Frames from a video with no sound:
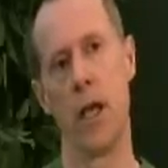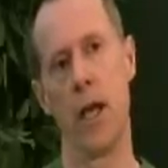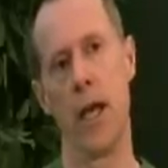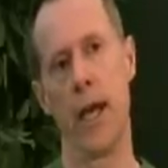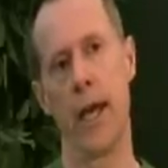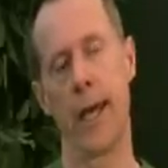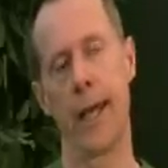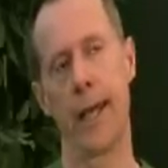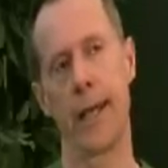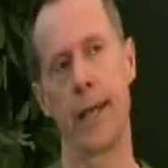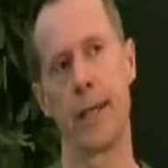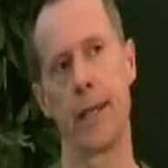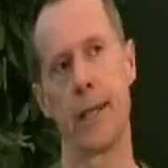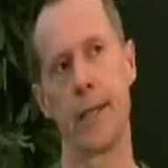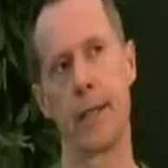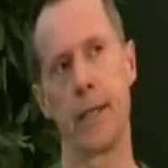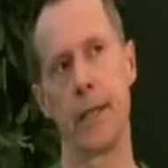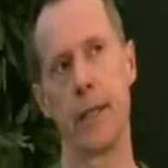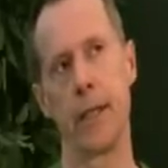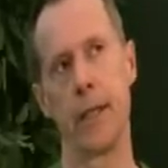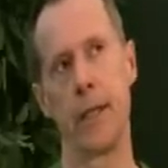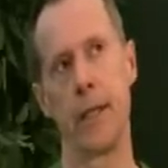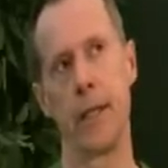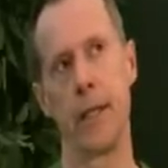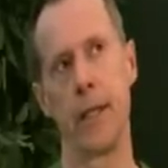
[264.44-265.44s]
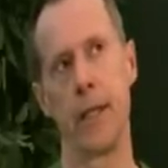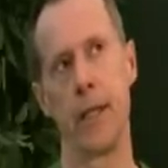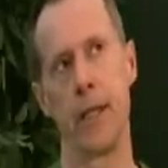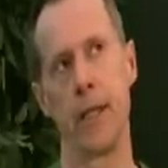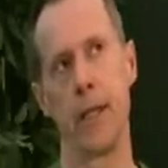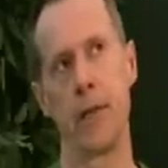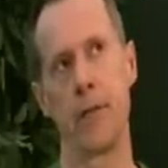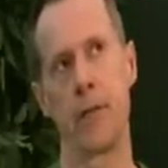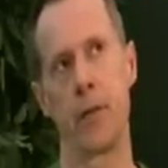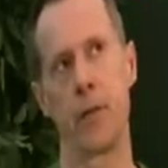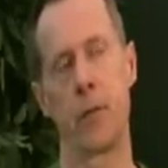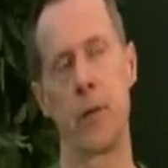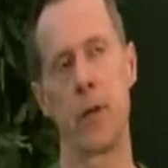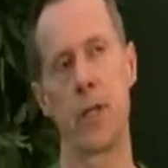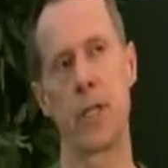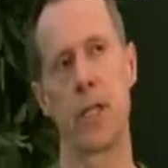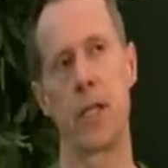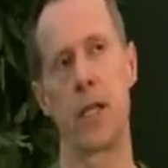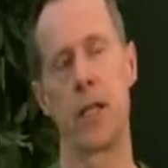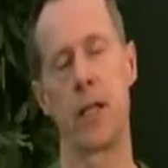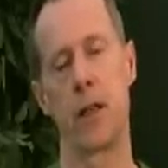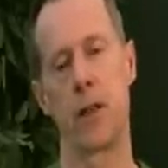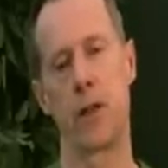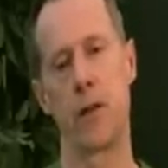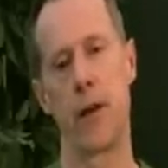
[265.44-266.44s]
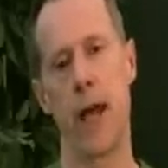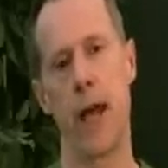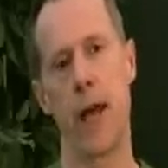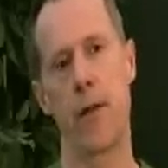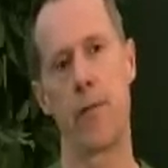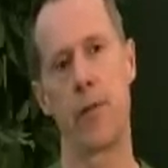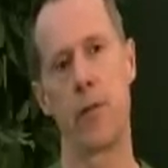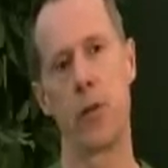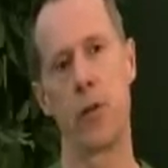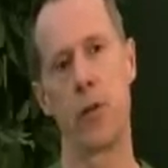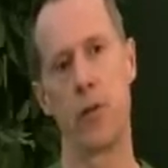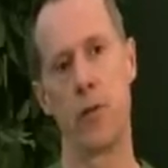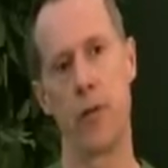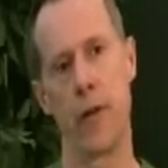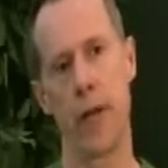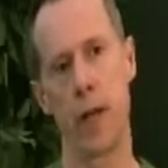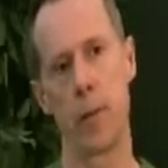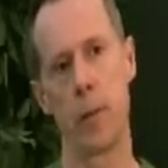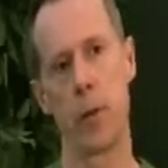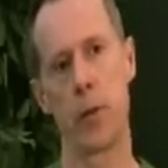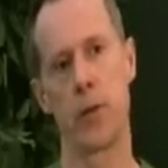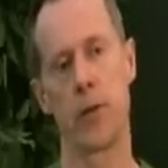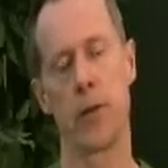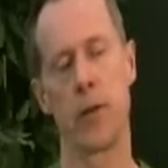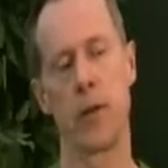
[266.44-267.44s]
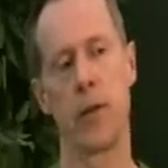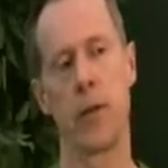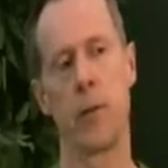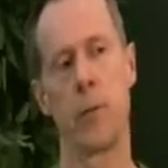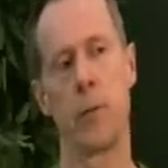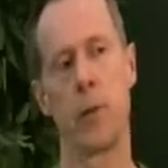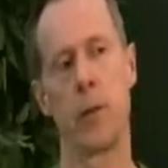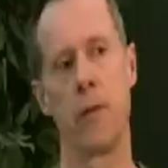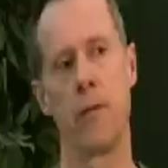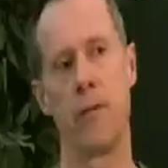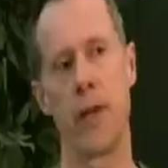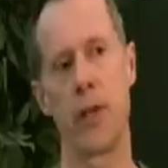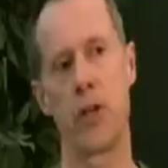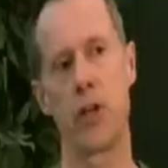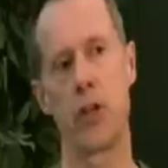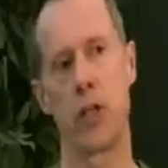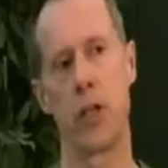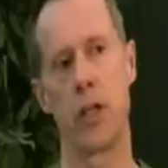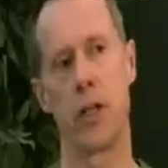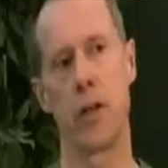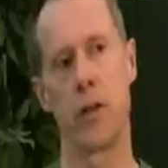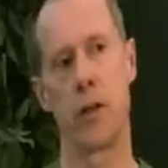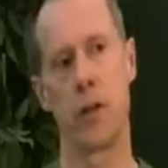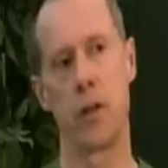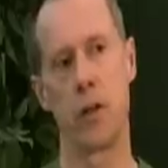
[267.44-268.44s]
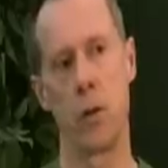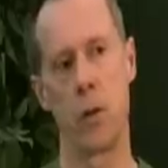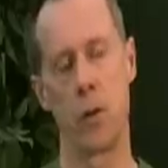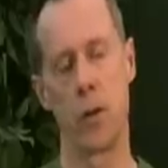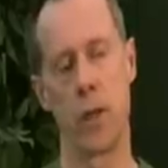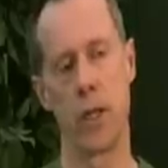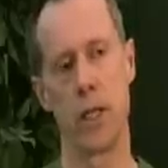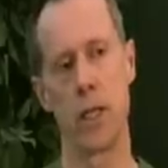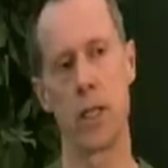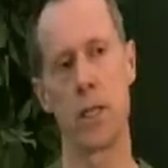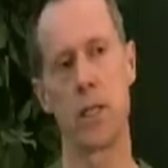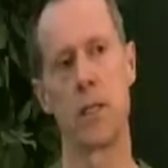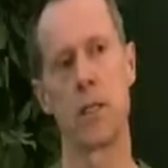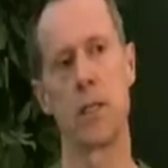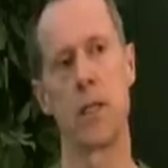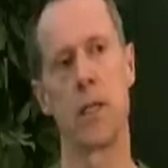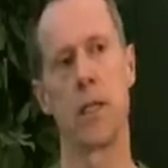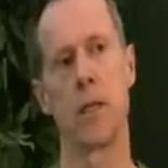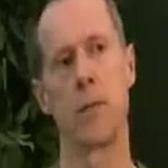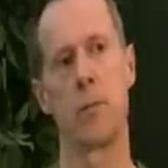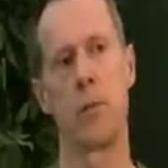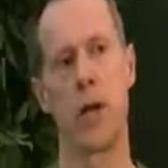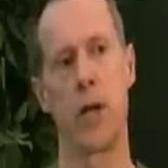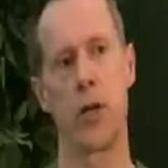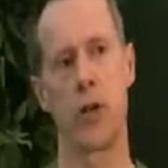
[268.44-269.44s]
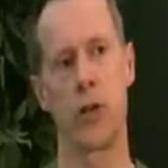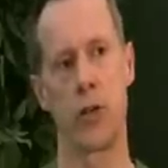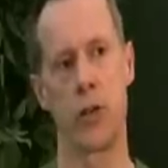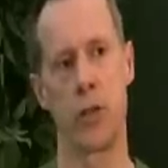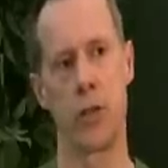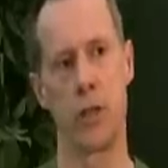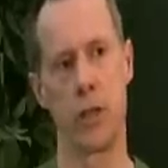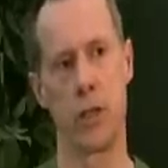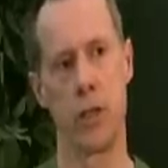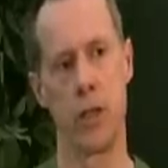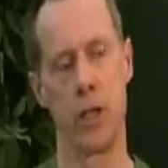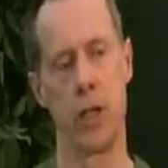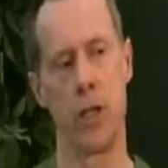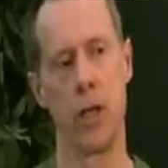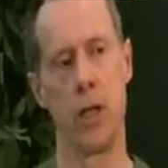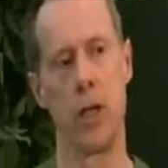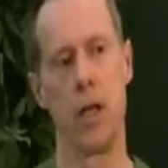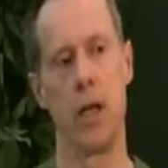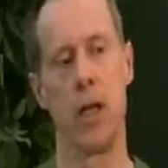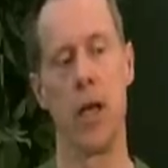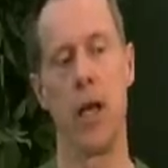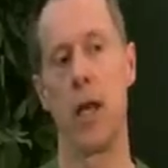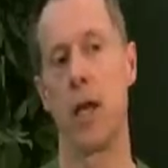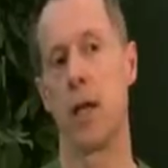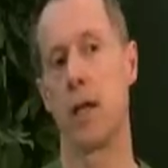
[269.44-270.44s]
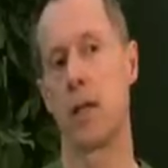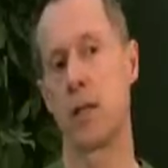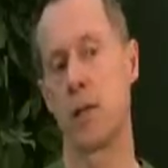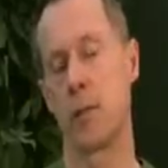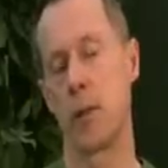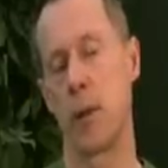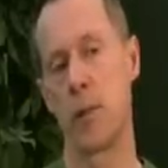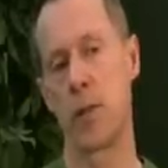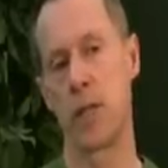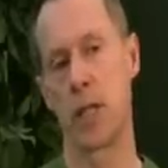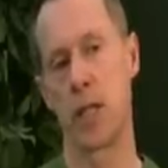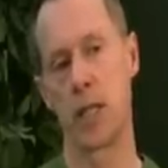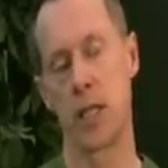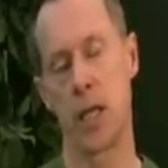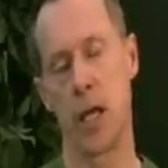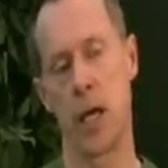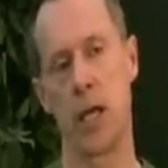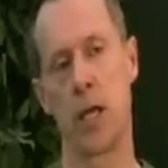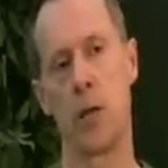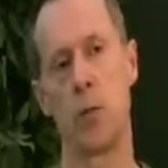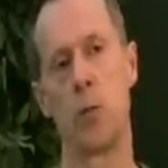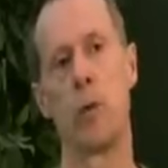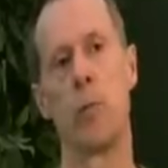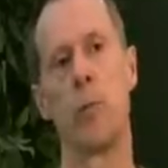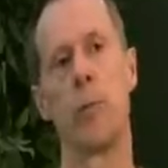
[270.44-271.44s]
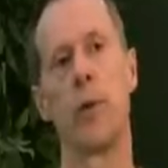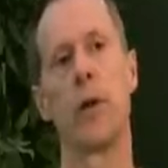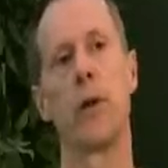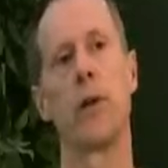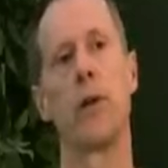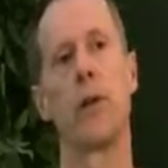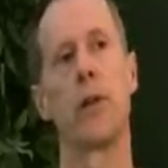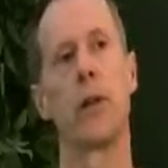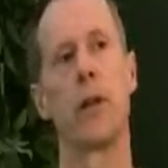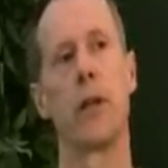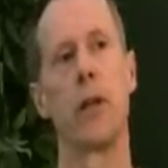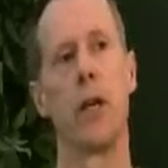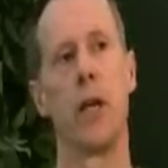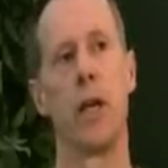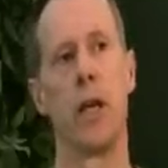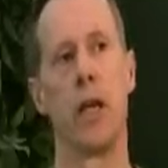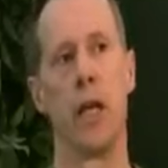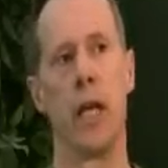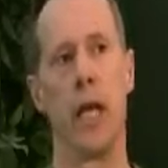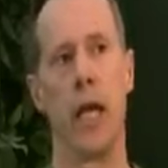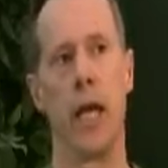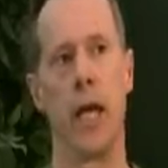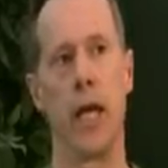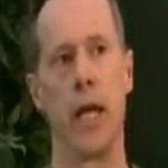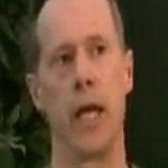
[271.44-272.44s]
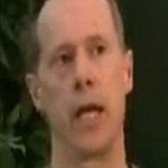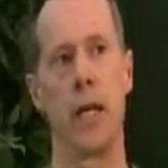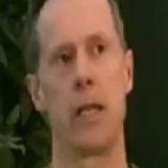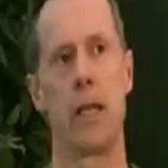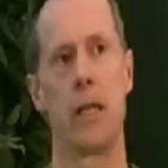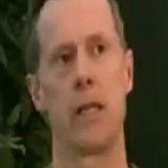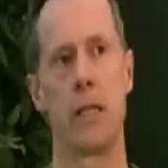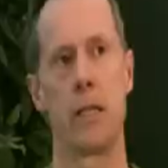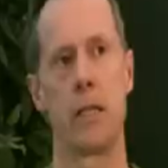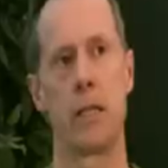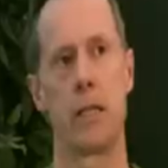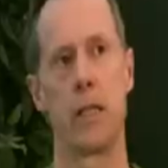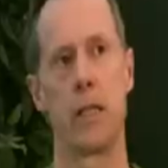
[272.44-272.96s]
And if there isn't another avenue available to them, eventually their loneliness and depression and sometimes anxiety will build, and